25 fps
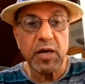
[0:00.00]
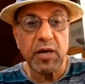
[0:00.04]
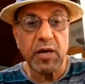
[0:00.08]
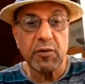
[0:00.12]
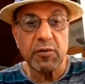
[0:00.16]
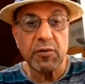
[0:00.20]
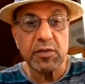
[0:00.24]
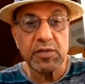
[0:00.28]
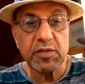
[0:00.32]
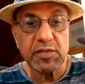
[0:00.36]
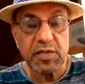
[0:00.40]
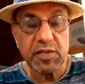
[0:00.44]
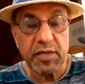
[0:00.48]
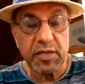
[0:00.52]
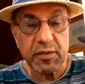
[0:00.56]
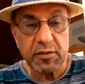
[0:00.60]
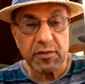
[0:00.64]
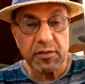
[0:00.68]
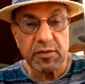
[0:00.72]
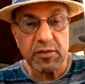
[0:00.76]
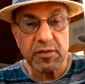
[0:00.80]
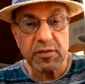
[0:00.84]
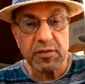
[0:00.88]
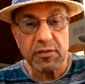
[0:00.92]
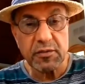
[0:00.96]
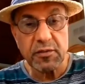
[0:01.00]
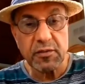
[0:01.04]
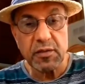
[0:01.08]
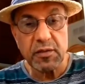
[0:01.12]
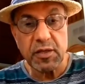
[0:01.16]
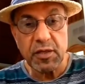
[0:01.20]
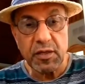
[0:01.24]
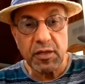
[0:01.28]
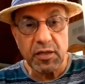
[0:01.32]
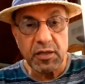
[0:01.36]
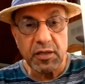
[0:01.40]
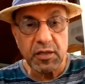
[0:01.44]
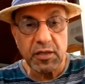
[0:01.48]
hours, I returned to
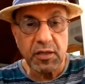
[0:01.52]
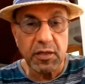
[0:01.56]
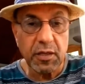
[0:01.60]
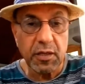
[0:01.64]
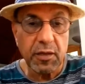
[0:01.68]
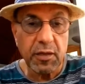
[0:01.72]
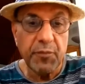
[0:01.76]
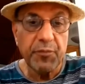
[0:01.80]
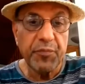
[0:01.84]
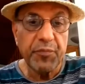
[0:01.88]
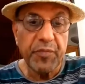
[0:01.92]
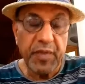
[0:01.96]
the clinic.